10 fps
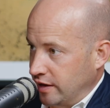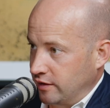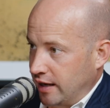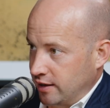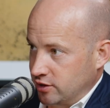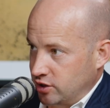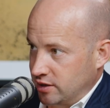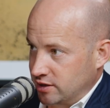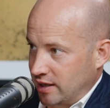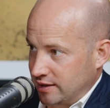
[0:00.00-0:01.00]
thing, like literally
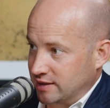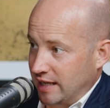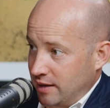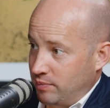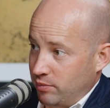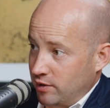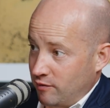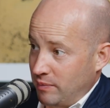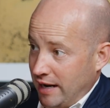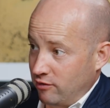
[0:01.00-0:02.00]
just like seeing people that
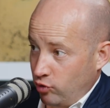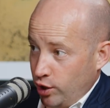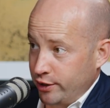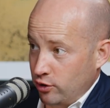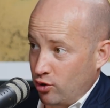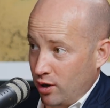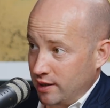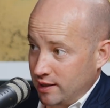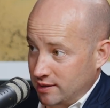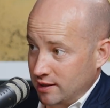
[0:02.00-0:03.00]
have made really good
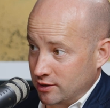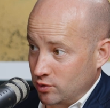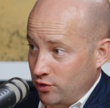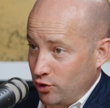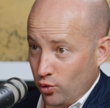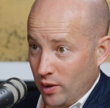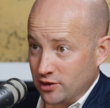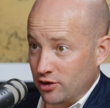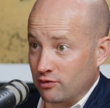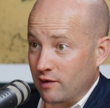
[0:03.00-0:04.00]
quality decisions with you 1,
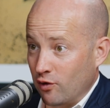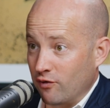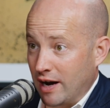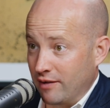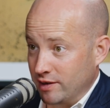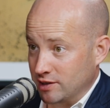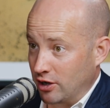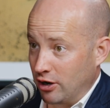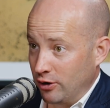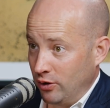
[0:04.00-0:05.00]
2, 3, 4, 5 years
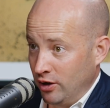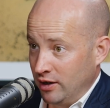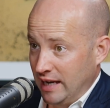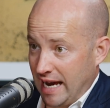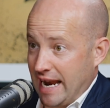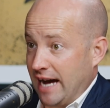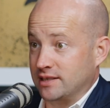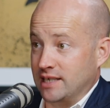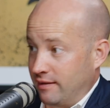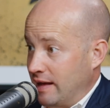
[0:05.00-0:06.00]
ago, and now
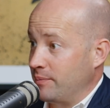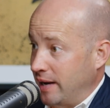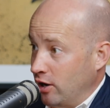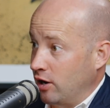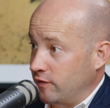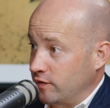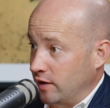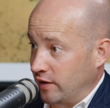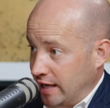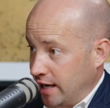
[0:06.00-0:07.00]
seeing that pay off,
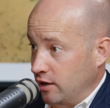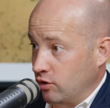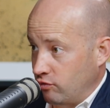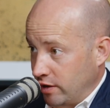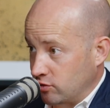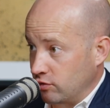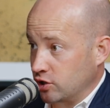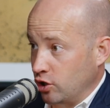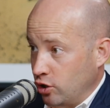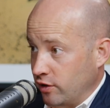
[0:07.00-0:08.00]
that they're getting a good rental
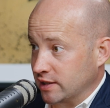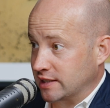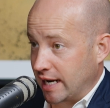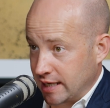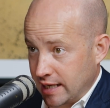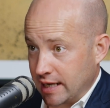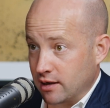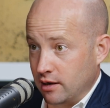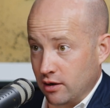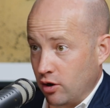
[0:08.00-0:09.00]
return, or they're starting to get
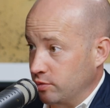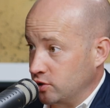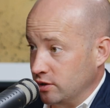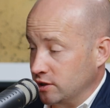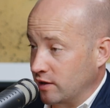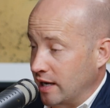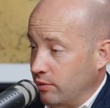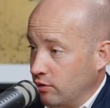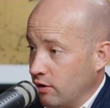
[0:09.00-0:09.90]
opportunities for capital